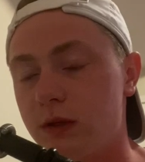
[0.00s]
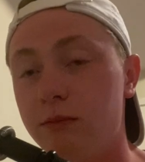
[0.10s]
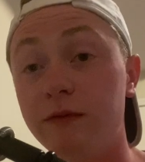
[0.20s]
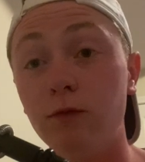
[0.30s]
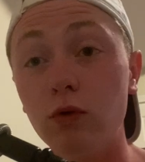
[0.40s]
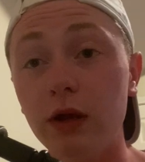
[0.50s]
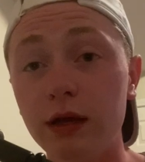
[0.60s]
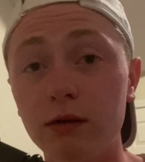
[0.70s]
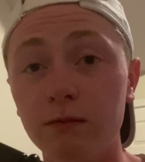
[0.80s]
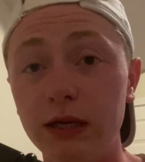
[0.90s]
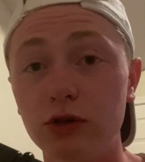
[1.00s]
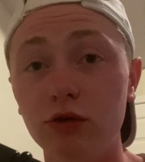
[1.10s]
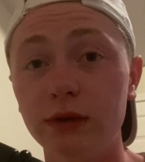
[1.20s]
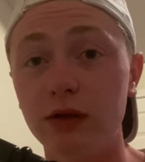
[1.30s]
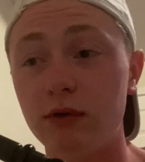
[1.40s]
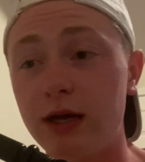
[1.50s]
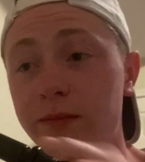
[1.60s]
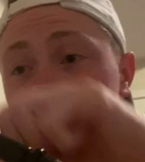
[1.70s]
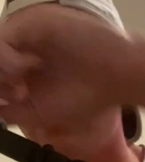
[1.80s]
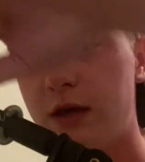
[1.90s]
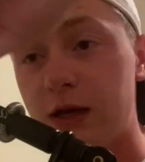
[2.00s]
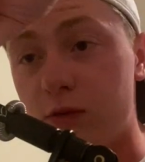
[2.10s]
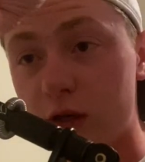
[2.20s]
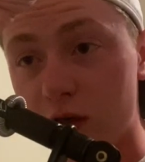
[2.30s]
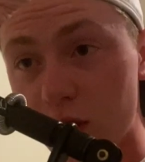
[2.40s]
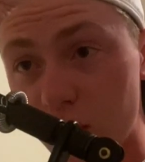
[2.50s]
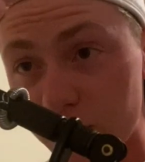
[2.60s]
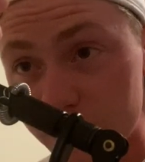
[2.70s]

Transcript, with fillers: Before I make too many wraps, I want to cut off